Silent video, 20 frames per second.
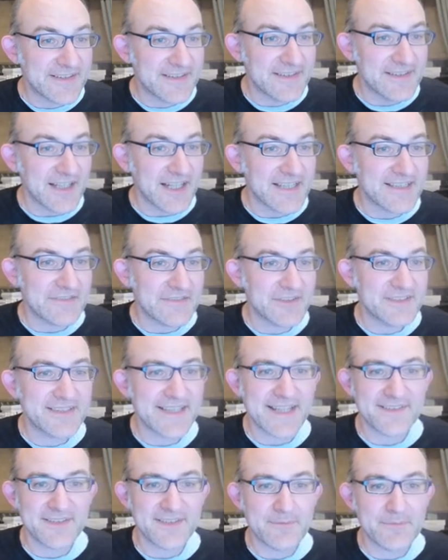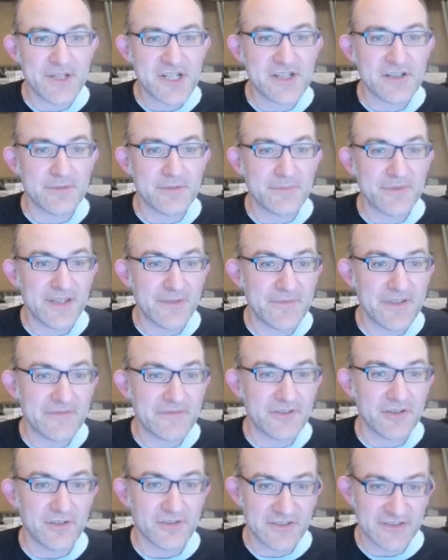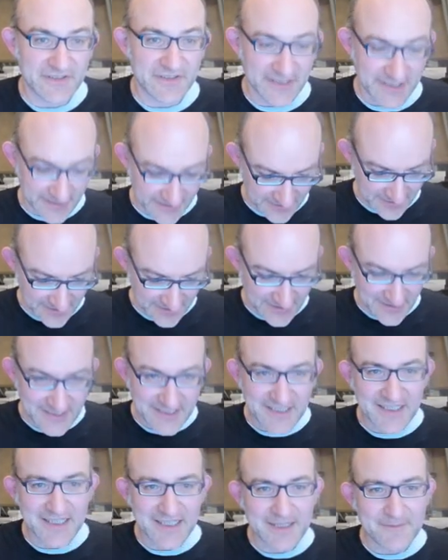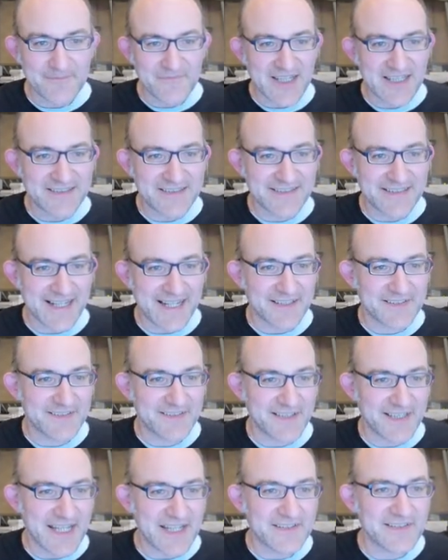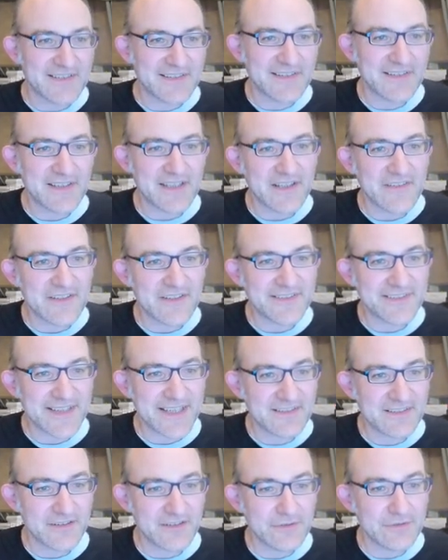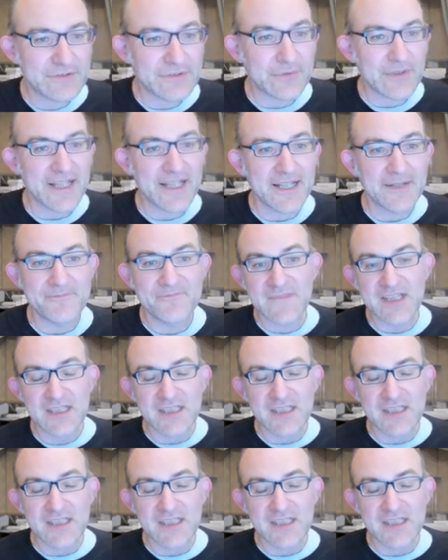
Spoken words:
knight ever takes the bishop, then we've got attacks against the c2 square.